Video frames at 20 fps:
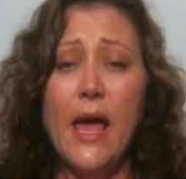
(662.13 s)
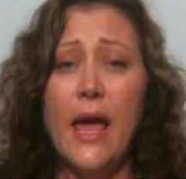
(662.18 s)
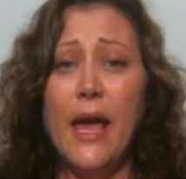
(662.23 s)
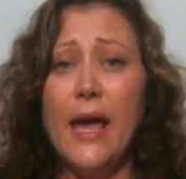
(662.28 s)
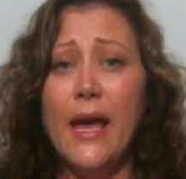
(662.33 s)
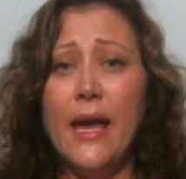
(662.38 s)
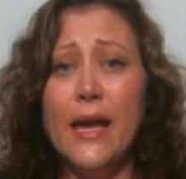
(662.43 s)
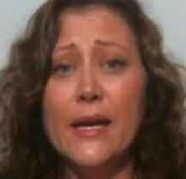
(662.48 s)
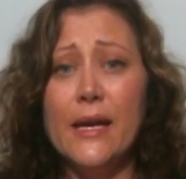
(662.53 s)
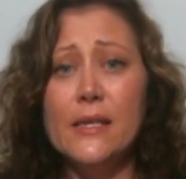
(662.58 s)

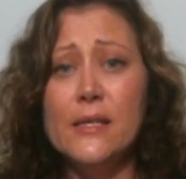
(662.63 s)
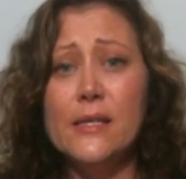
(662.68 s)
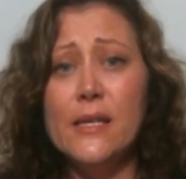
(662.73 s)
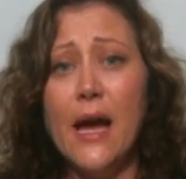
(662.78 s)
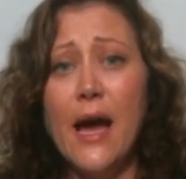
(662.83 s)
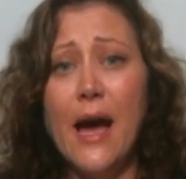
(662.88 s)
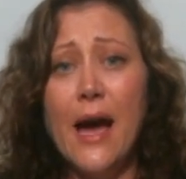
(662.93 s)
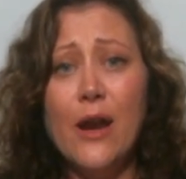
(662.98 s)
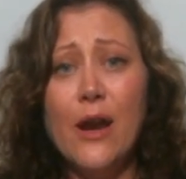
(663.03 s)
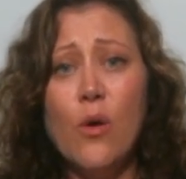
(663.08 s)
And
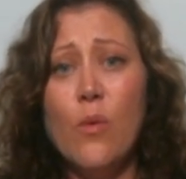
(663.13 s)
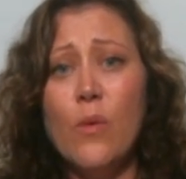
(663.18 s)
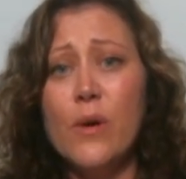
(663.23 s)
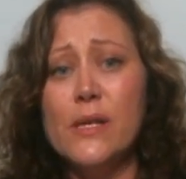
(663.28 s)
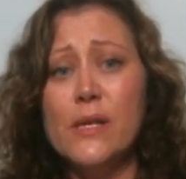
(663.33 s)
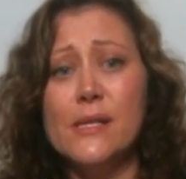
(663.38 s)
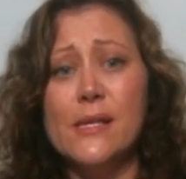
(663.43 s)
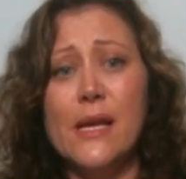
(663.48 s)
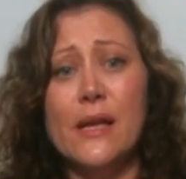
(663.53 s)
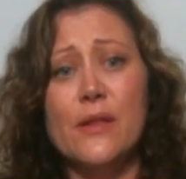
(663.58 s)
I don't want to
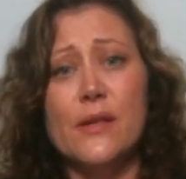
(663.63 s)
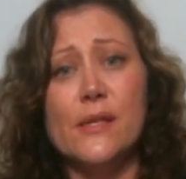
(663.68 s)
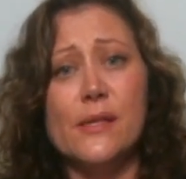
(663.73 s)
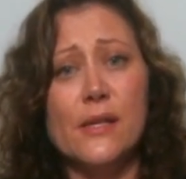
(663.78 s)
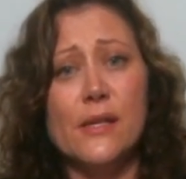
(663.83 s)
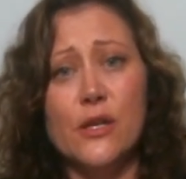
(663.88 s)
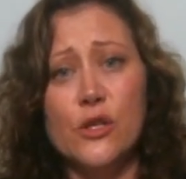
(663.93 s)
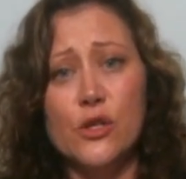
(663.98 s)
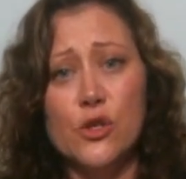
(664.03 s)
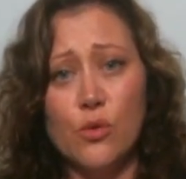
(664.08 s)
say this
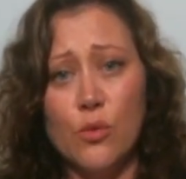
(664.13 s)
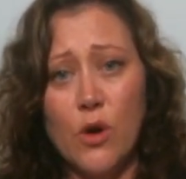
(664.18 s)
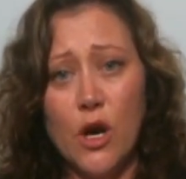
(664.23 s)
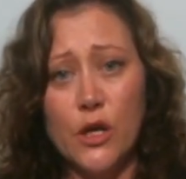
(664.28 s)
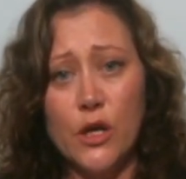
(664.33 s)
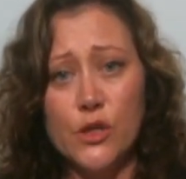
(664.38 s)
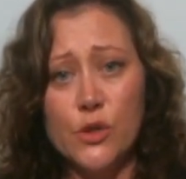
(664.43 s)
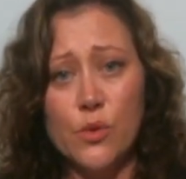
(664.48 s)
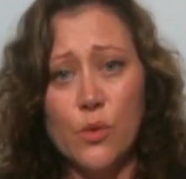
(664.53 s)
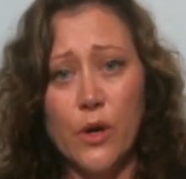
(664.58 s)
in a
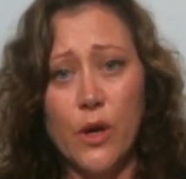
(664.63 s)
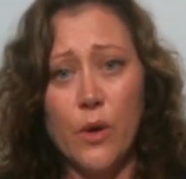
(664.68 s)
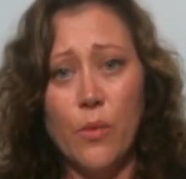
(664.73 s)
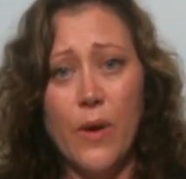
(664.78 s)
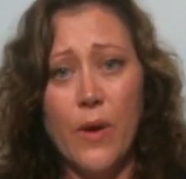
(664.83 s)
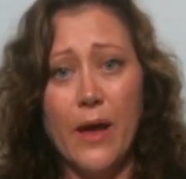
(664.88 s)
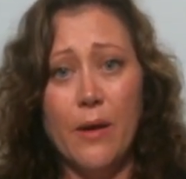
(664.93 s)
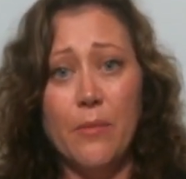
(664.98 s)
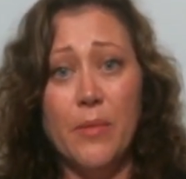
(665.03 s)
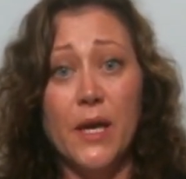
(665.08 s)
derogatory
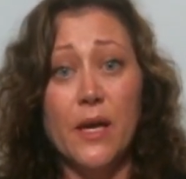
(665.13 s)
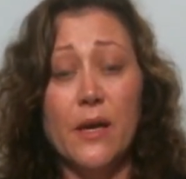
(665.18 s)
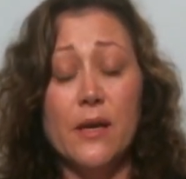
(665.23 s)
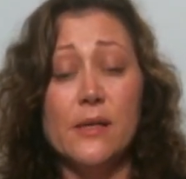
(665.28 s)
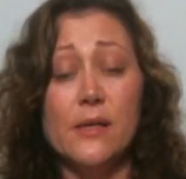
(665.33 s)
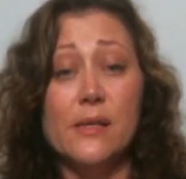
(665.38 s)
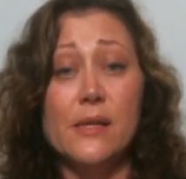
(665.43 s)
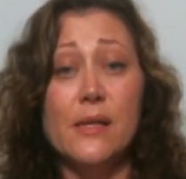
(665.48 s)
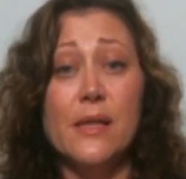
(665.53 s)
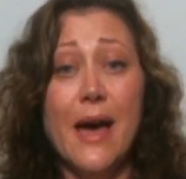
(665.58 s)
way,
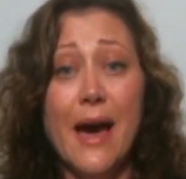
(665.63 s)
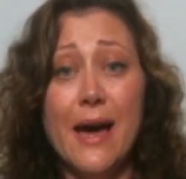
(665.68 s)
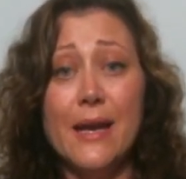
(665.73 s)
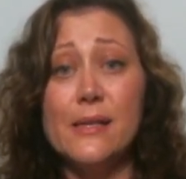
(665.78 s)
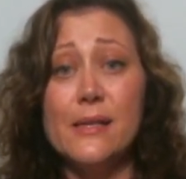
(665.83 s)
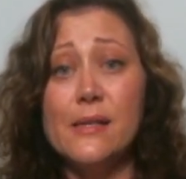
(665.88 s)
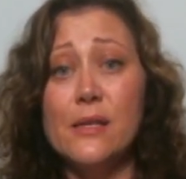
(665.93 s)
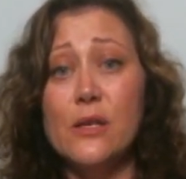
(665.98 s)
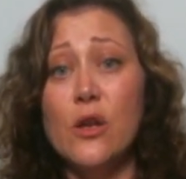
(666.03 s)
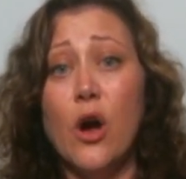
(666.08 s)
because I
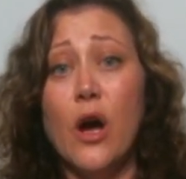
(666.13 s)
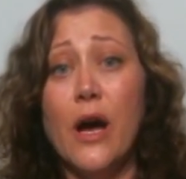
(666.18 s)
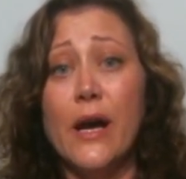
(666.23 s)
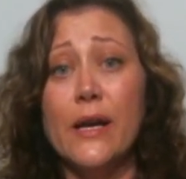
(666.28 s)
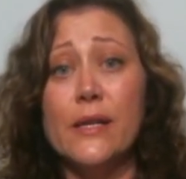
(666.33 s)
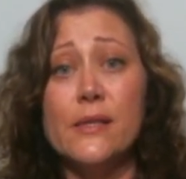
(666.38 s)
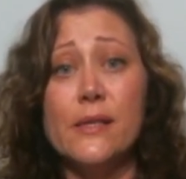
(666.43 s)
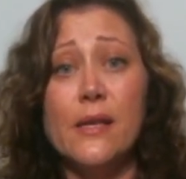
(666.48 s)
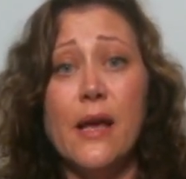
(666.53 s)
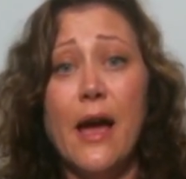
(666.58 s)

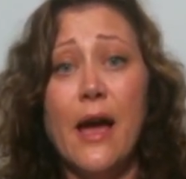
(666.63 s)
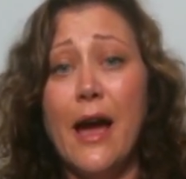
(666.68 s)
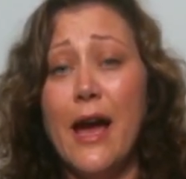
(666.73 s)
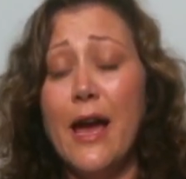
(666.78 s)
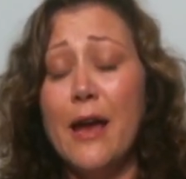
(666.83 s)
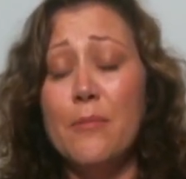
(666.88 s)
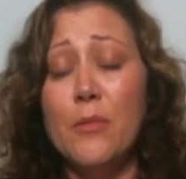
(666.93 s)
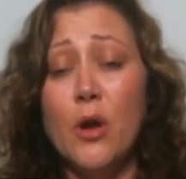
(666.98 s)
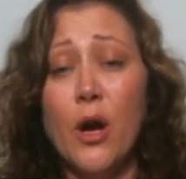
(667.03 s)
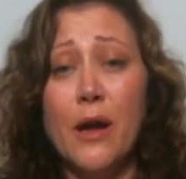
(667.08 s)

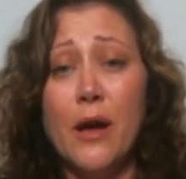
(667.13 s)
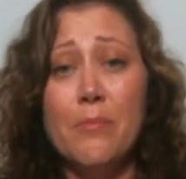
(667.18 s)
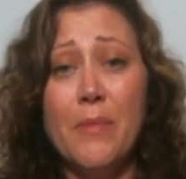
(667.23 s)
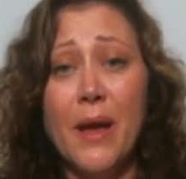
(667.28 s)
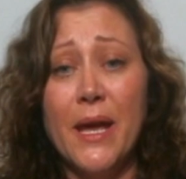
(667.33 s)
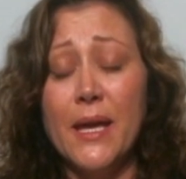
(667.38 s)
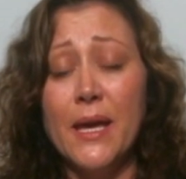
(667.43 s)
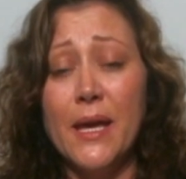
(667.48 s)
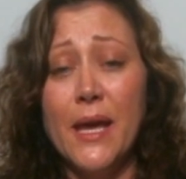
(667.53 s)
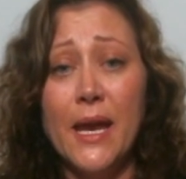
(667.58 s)
am not
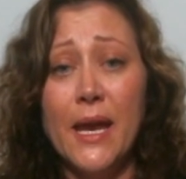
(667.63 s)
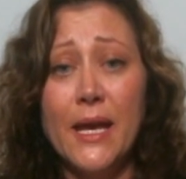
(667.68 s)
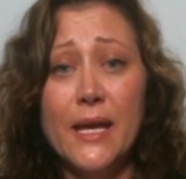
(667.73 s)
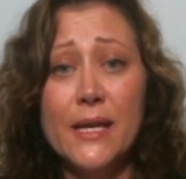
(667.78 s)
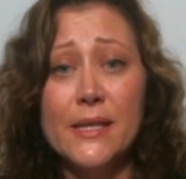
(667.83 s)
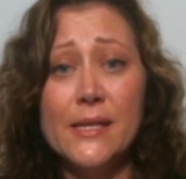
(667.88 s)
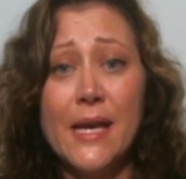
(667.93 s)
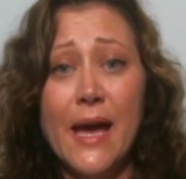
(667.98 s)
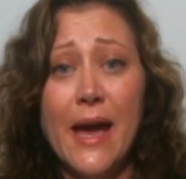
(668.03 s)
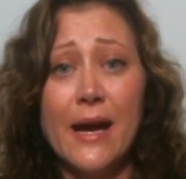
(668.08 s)
making any
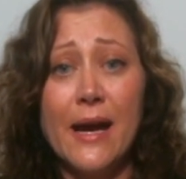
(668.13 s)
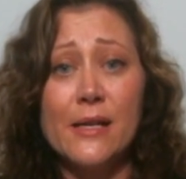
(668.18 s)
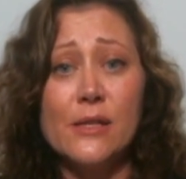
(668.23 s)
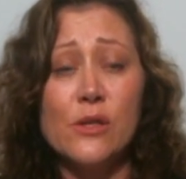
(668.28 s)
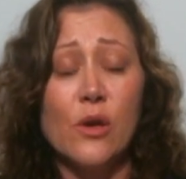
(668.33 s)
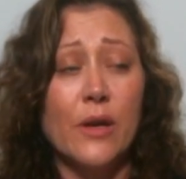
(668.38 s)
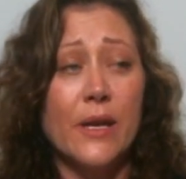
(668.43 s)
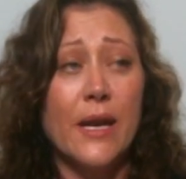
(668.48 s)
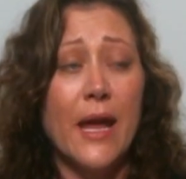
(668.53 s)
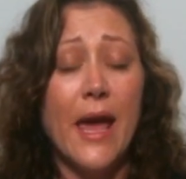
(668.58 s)
attacks
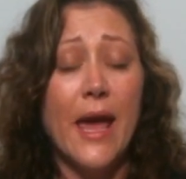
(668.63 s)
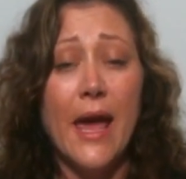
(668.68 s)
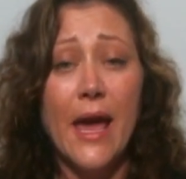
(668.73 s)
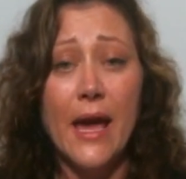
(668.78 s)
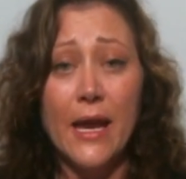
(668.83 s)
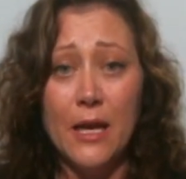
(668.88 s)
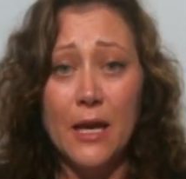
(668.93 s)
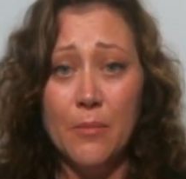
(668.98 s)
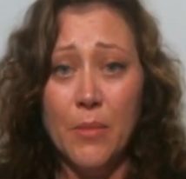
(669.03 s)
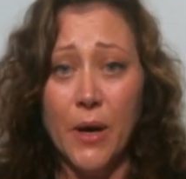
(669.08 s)
on
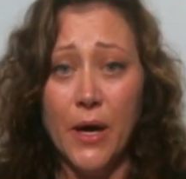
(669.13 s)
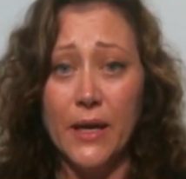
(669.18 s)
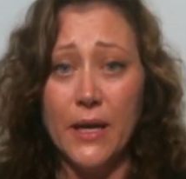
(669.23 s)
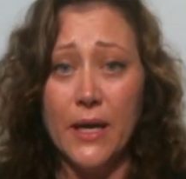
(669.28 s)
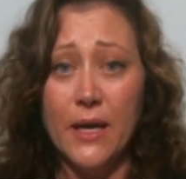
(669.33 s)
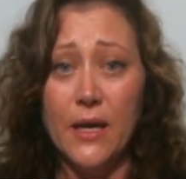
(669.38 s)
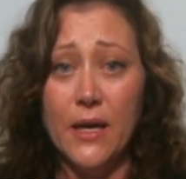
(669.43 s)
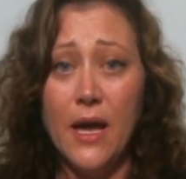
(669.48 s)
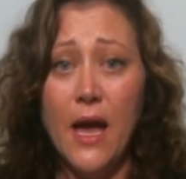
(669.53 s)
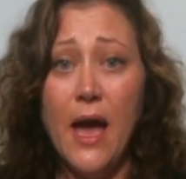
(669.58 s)

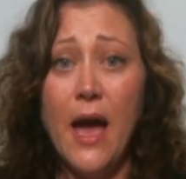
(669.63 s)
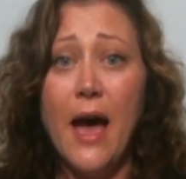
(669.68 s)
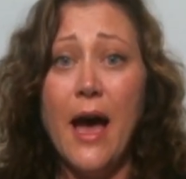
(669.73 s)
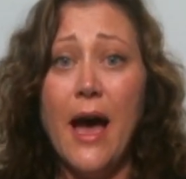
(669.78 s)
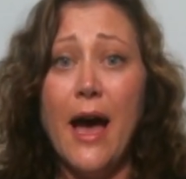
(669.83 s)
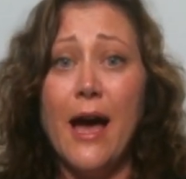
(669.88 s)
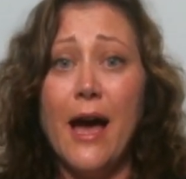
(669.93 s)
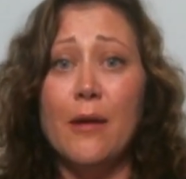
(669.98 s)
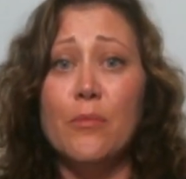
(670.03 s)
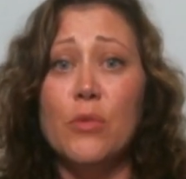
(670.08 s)
anybody.
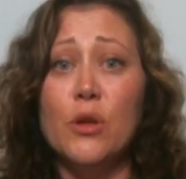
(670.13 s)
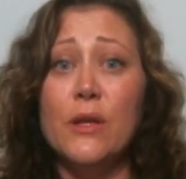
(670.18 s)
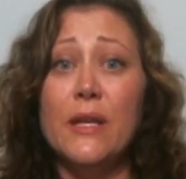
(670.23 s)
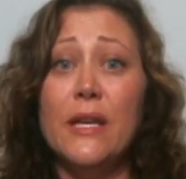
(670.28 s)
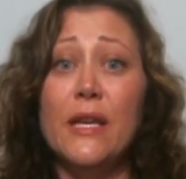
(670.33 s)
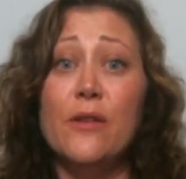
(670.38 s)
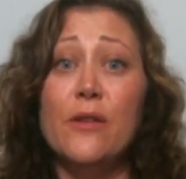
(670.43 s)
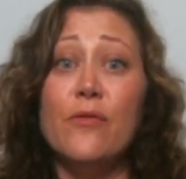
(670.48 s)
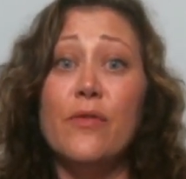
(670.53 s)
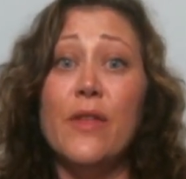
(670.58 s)
I
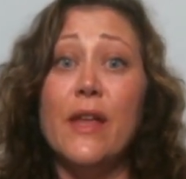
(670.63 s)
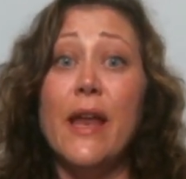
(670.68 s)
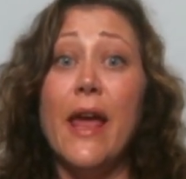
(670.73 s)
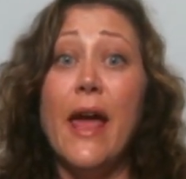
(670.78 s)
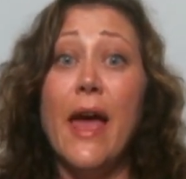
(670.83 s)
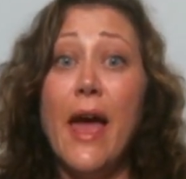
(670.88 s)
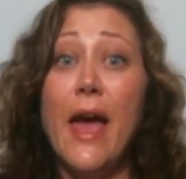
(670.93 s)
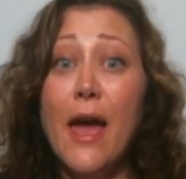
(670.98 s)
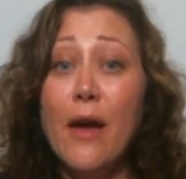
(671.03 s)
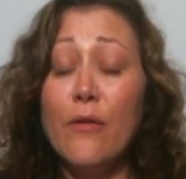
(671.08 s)
believe that
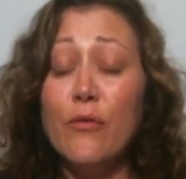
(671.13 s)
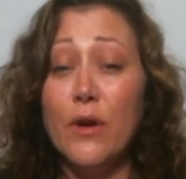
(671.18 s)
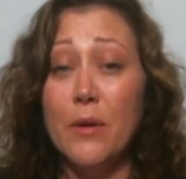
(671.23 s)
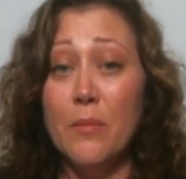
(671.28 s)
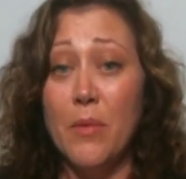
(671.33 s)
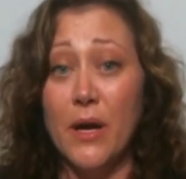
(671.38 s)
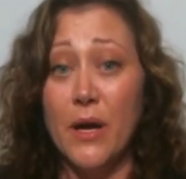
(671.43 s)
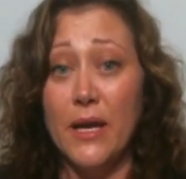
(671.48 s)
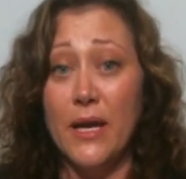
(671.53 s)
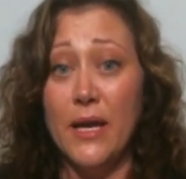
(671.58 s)

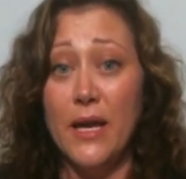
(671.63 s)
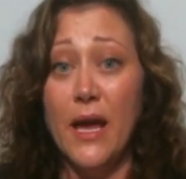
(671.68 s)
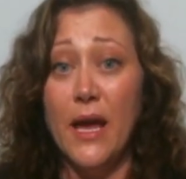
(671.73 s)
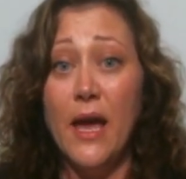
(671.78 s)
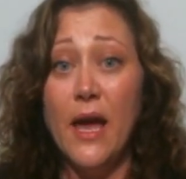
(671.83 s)
everybody